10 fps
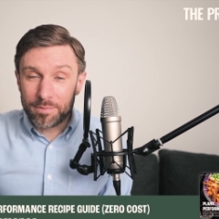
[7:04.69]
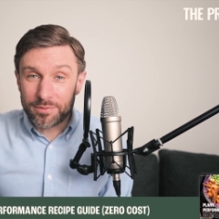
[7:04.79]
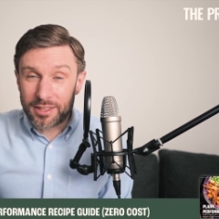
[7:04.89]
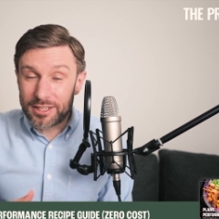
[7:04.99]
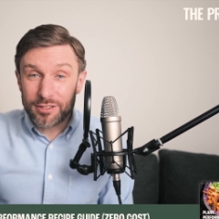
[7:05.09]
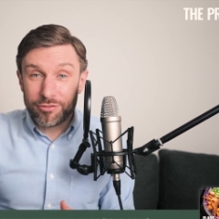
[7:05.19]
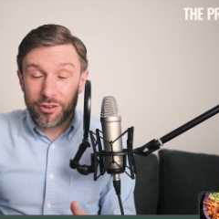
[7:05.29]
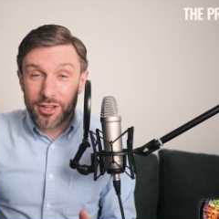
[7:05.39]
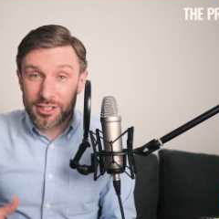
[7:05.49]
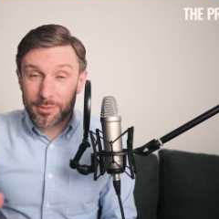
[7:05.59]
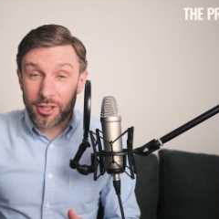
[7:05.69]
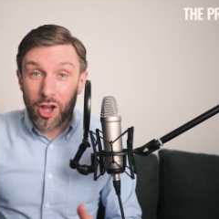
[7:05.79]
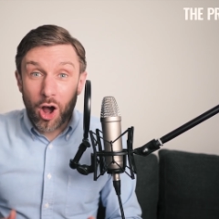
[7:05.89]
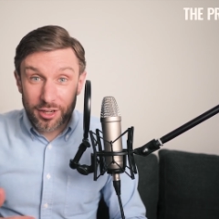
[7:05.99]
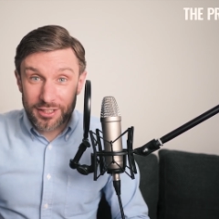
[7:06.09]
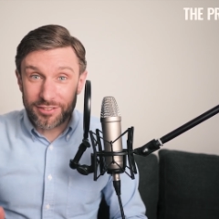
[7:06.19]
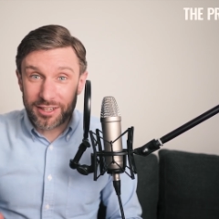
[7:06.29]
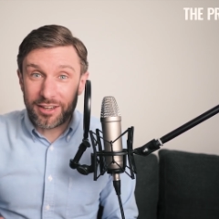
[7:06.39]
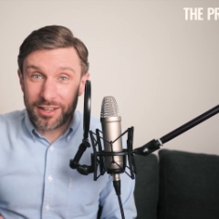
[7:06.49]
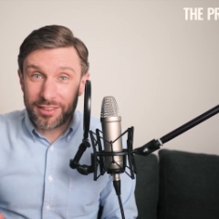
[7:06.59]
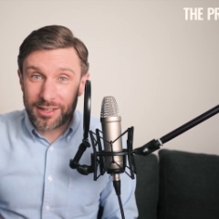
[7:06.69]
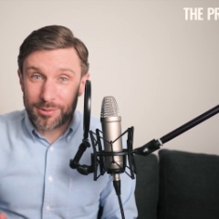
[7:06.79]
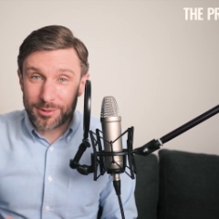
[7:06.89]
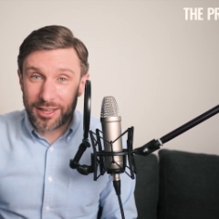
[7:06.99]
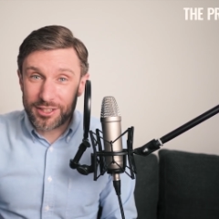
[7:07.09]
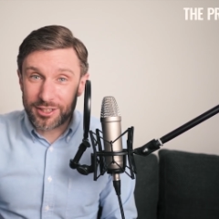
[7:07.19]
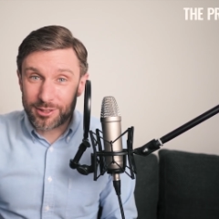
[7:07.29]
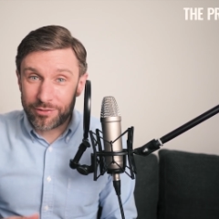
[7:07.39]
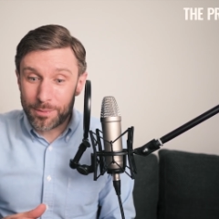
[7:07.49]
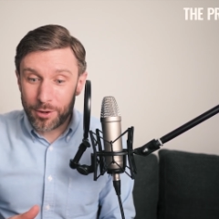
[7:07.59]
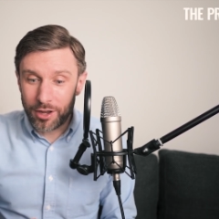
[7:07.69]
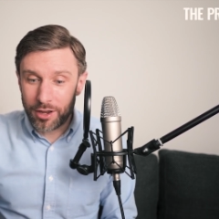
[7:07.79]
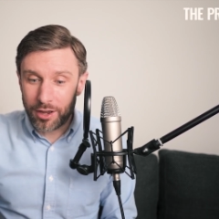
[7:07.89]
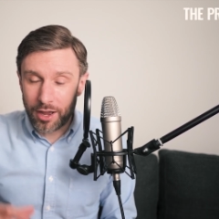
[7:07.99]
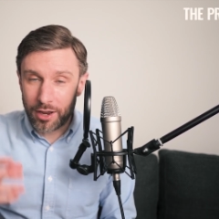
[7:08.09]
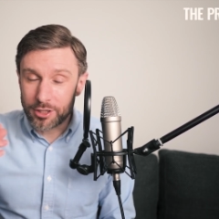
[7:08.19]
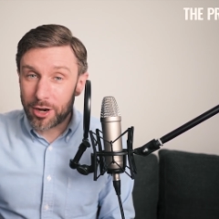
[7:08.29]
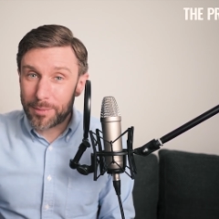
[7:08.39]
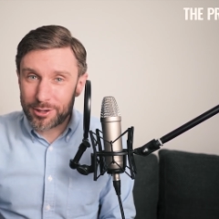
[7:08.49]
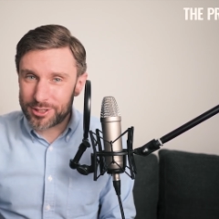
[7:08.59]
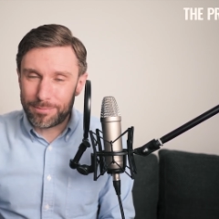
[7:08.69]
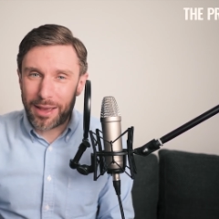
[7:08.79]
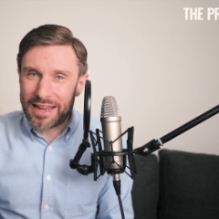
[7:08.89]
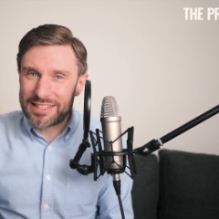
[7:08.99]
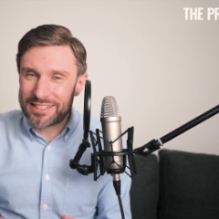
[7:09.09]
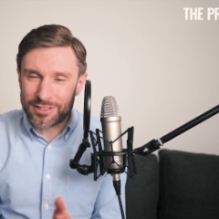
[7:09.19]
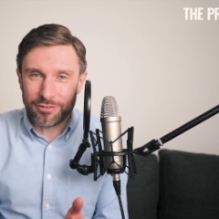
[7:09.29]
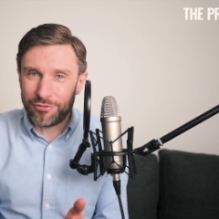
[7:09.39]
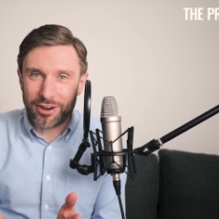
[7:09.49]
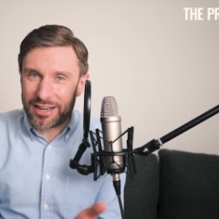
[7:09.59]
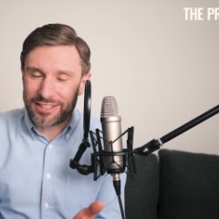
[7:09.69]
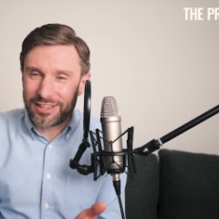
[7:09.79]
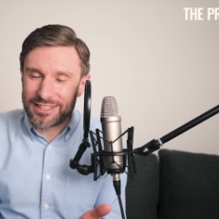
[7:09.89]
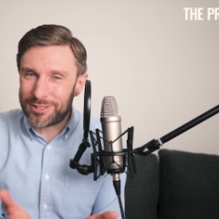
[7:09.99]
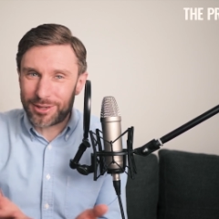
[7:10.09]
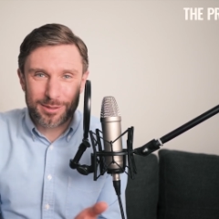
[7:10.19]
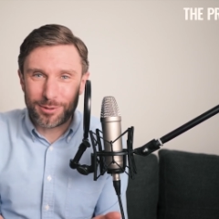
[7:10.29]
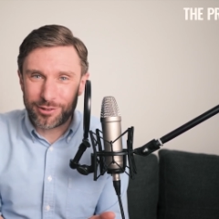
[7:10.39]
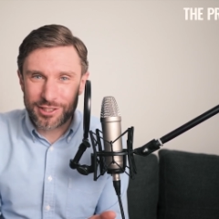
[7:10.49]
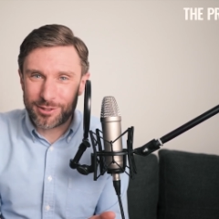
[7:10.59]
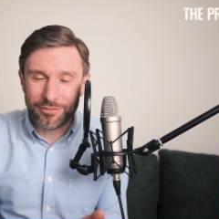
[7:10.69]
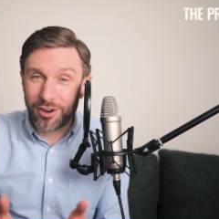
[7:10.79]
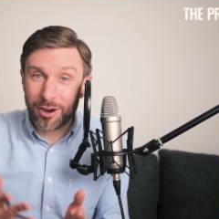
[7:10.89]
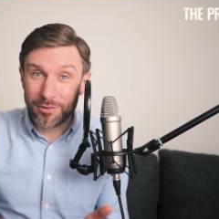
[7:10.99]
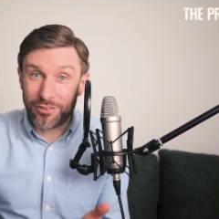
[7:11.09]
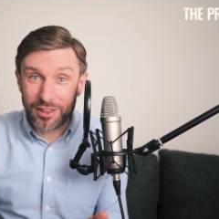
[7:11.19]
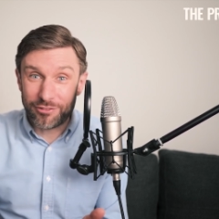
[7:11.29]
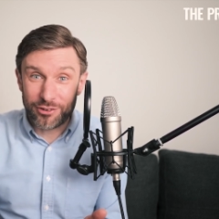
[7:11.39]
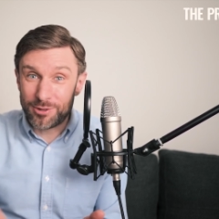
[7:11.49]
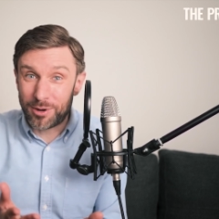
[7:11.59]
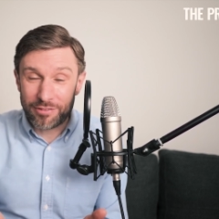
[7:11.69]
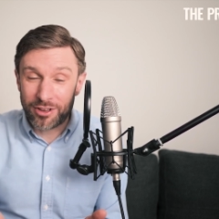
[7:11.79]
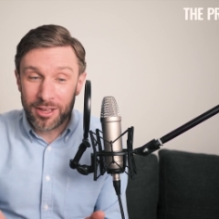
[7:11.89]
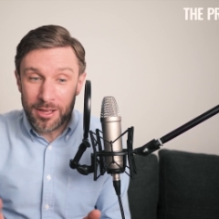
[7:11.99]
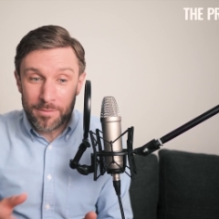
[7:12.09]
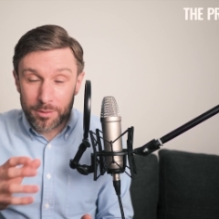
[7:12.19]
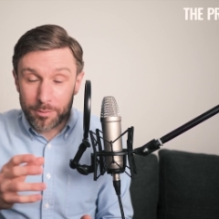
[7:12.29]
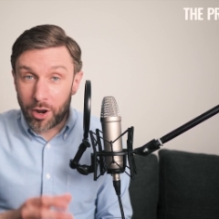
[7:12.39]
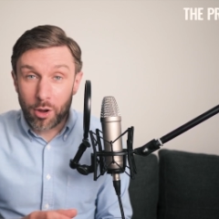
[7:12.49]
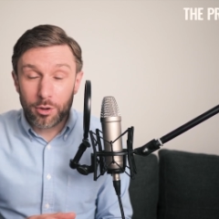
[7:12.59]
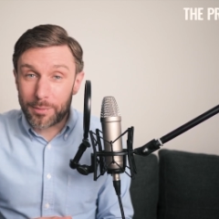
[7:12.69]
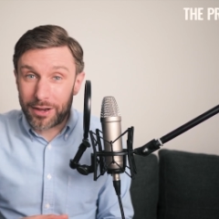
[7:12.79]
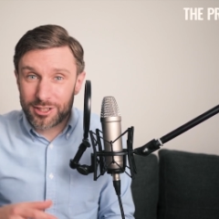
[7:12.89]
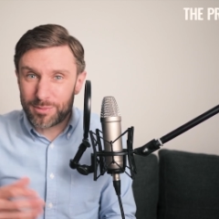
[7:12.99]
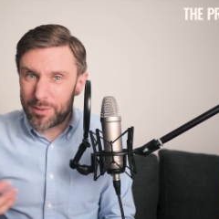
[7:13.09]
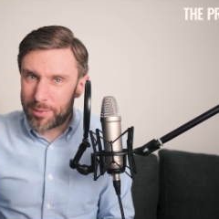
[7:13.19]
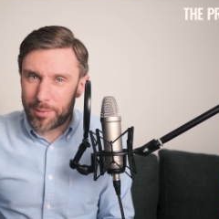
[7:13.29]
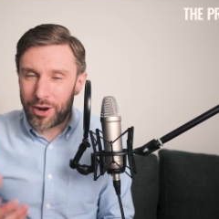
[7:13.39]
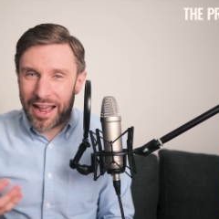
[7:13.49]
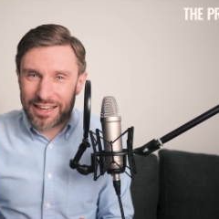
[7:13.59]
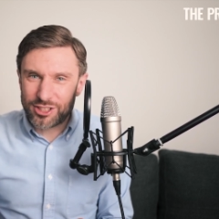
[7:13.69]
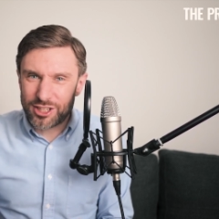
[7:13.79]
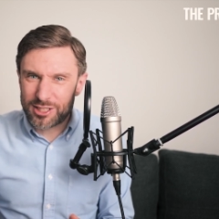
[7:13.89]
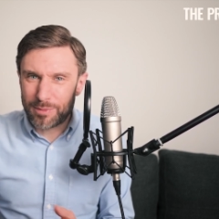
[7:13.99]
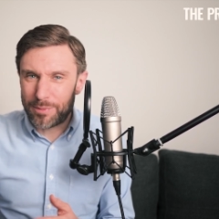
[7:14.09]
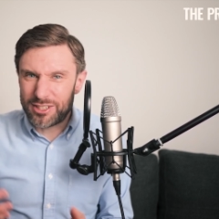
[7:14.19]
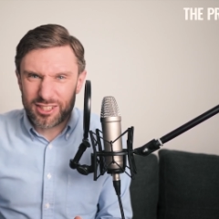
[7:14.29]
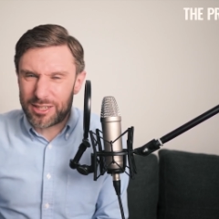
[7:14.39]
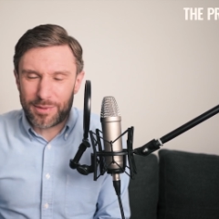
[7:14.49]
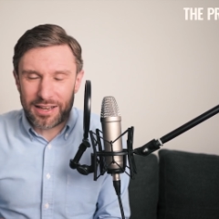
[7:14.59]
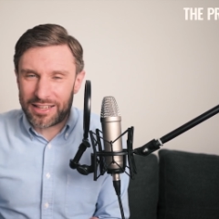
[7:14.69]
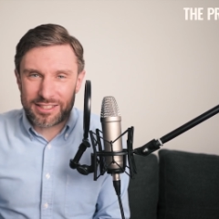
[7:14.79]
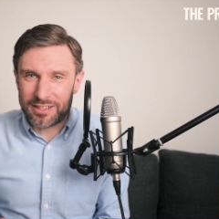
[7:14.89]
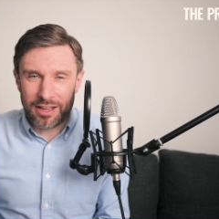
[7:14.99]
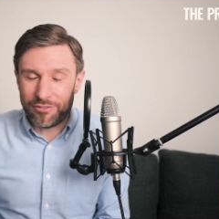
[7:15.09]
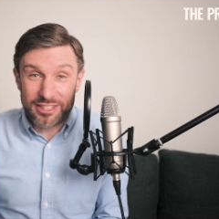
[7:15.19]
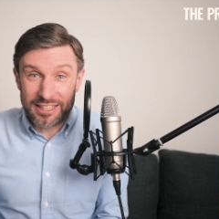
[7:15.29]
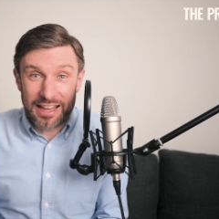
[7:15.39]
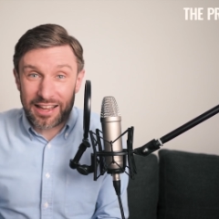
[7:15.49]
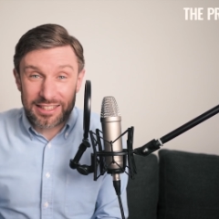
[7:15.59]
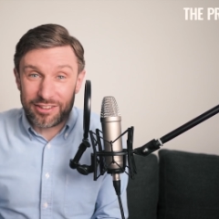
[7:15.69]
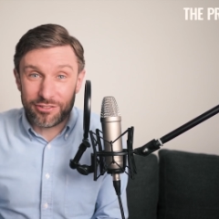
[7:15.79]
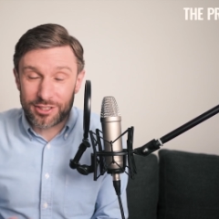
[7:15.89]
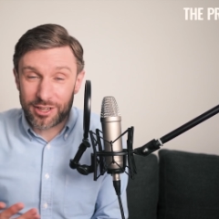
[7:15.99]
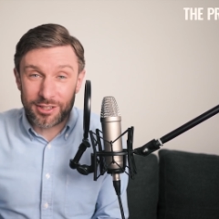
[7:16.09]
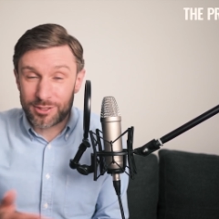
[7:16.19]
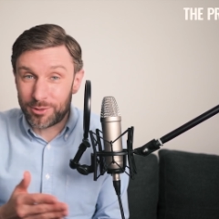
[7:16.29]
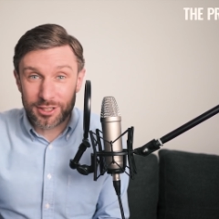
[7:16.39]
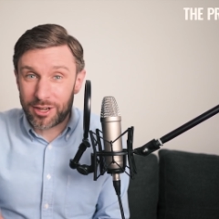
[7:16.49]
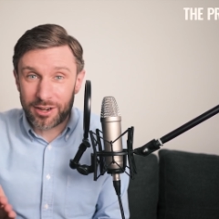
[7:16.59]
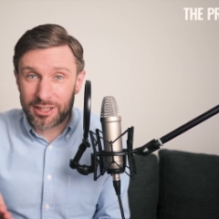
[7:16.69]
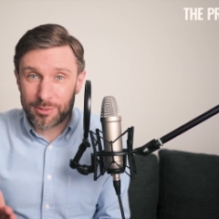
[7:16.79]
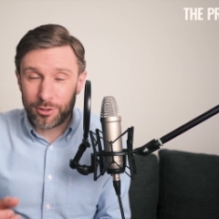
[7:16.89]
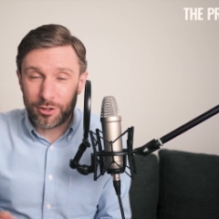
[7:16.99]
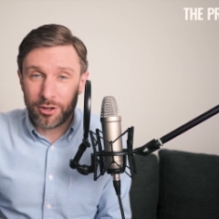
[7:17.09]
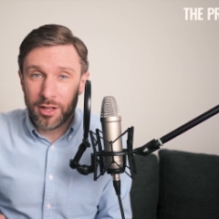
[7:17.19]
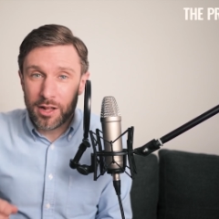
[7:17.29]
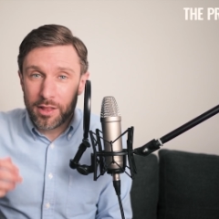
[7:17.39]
Um, they seem to reverse some of the cognitive decline that comes with aging. So if you put a, a young mouse in a maze, it's often very excited to explore its new environment, find the food, whatever. But an older mouse might be a bit more anxious. Maybe it's just a bit less uh, physically active, and so it doesn't want to go and explore.